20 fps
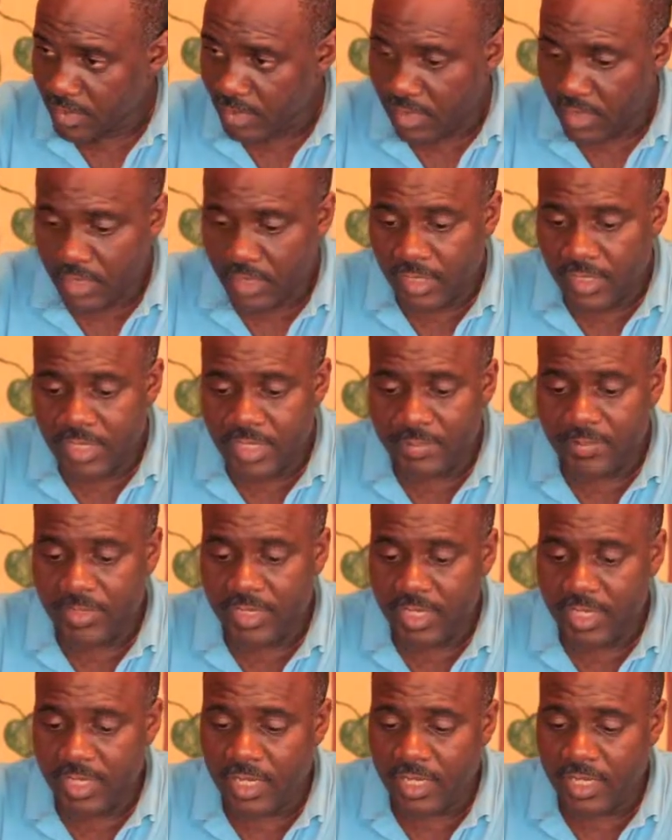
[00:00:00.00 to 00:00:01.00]
It is
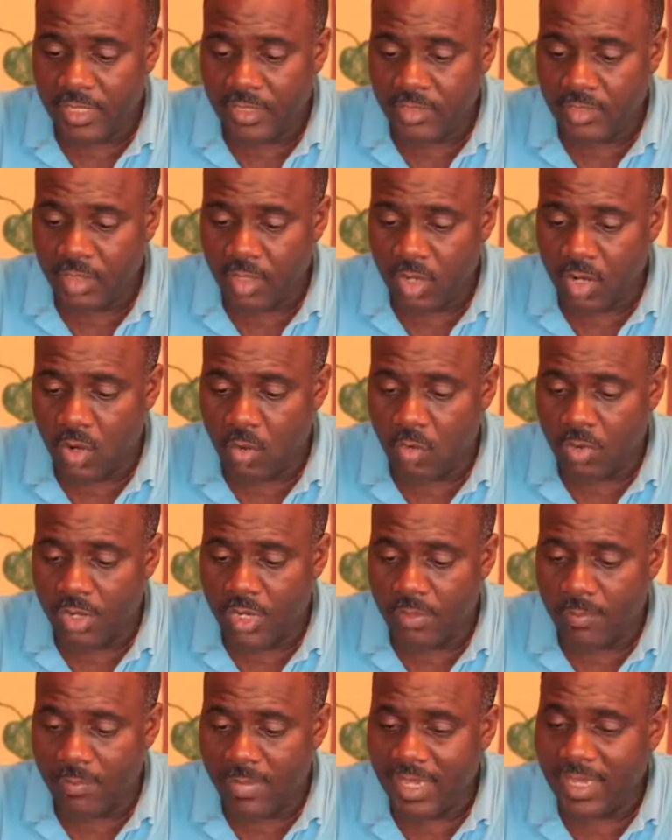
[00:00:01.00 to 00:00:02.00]
because our
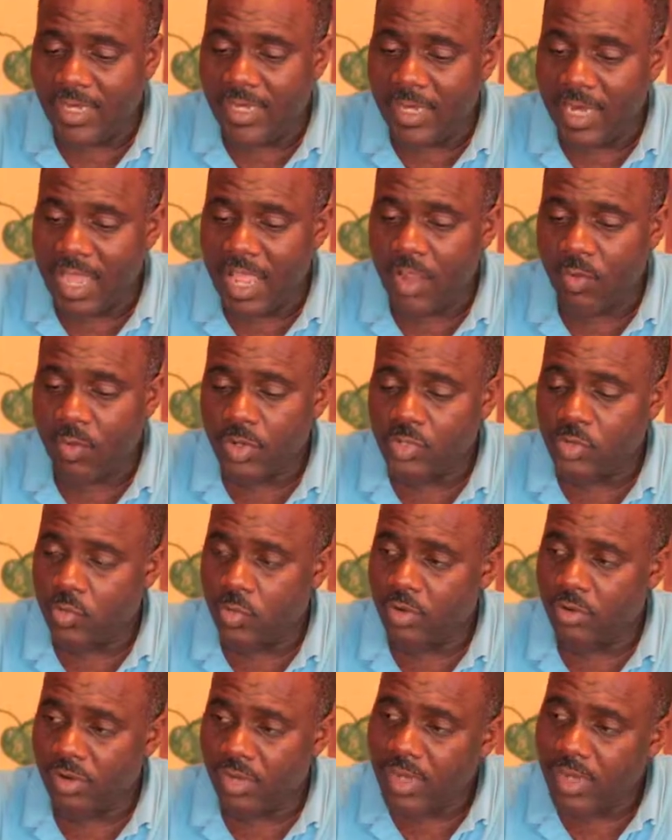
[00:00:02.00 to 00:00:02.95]
main language were